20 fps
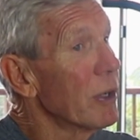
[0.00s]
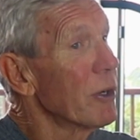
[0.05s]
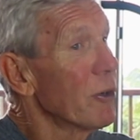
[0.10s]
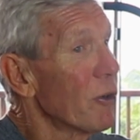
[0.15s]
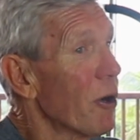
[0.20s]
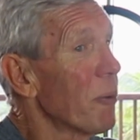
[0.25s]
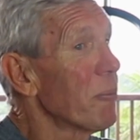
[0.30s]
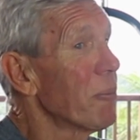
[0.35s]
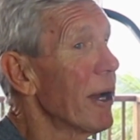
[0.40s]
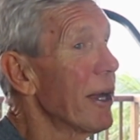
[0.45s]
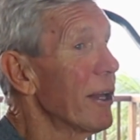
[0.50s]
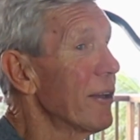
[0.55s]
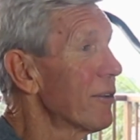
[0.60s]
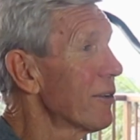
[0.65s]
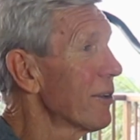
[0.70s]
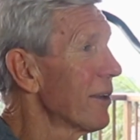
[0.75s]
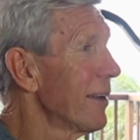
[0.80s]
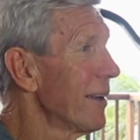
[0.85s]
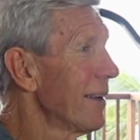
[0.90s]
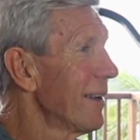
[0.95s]
in
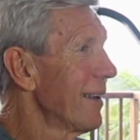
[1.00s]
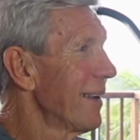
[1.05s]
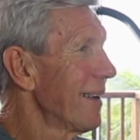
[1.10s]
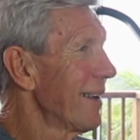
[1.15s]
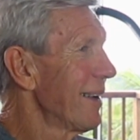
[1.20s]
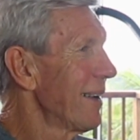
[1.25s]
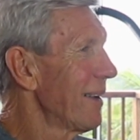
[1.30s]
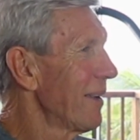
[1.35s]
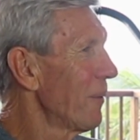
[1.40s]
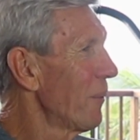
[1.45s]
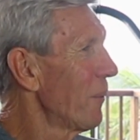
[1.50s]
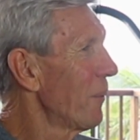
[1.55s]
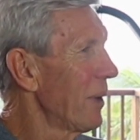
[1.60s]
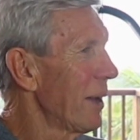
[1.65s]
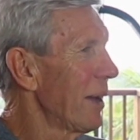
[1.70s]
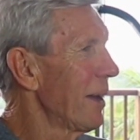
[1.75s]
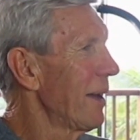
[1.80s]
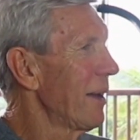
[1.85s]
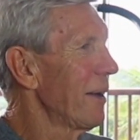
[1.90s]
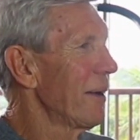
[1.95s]
Comrades
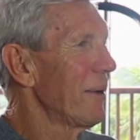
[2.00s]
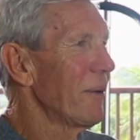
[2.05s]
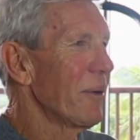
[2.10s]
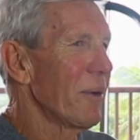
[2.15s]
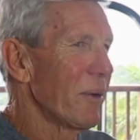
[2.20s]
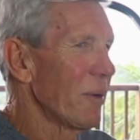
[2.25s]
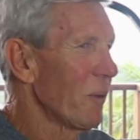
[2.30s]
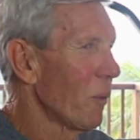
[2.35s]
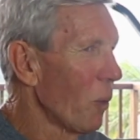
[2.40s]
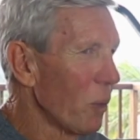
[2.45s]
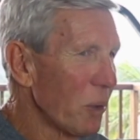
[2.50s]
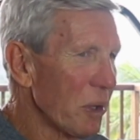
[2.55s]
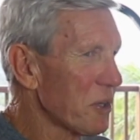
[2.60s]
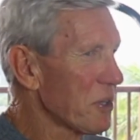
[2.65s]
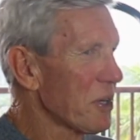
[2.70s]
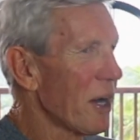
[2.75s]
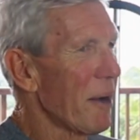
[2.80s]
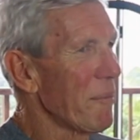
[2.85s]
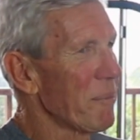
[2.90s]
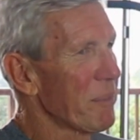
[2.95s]
all the
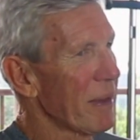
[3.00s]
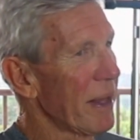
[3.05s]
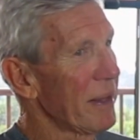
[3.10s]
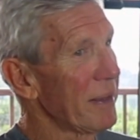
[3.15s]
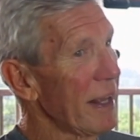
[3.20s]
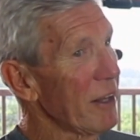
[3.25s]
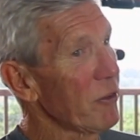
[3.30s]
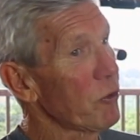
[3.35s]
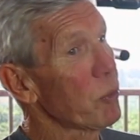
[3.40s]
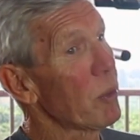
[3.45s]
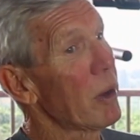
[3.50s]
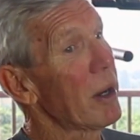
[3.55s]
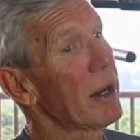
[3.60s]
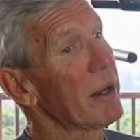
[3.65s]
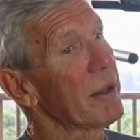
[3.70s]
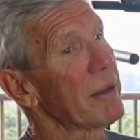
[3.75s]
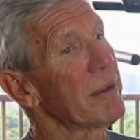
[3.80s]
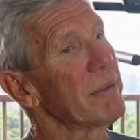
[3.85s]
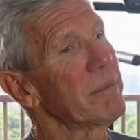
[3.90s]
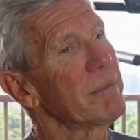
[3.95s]
time, and that's
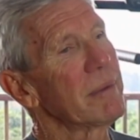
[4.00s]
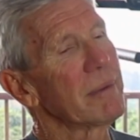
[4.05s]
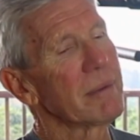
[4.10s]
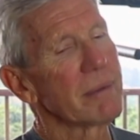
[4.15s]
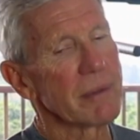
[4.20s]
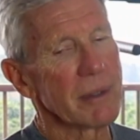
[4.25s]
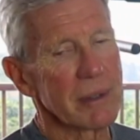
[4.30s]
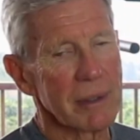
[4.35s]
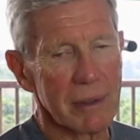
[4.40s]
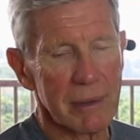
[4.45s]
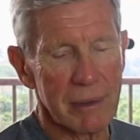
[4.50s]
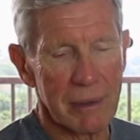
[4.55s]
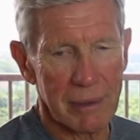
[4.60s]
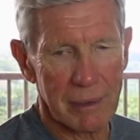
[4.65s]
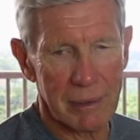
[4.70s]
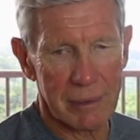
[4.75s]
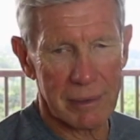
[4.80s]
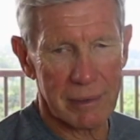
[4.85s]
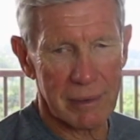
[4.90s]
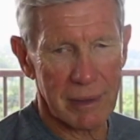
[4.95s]
why, you
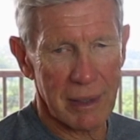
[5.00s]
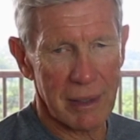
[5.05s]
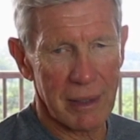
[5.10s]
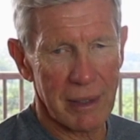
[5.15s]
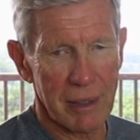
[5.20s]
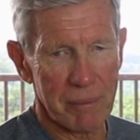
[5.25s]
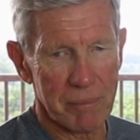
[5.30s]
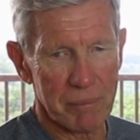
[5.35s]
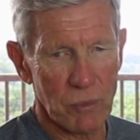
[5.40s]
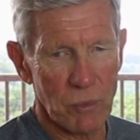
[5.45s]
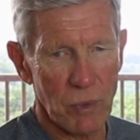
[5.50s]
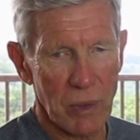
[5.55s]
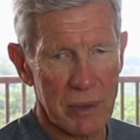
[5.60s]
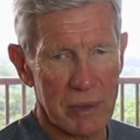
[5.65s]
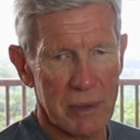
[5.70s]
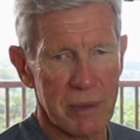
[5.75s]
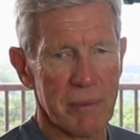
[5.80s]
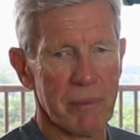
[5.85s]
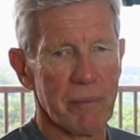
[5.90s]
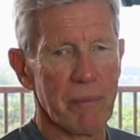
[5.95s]
know, I'm
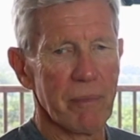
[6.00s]
quite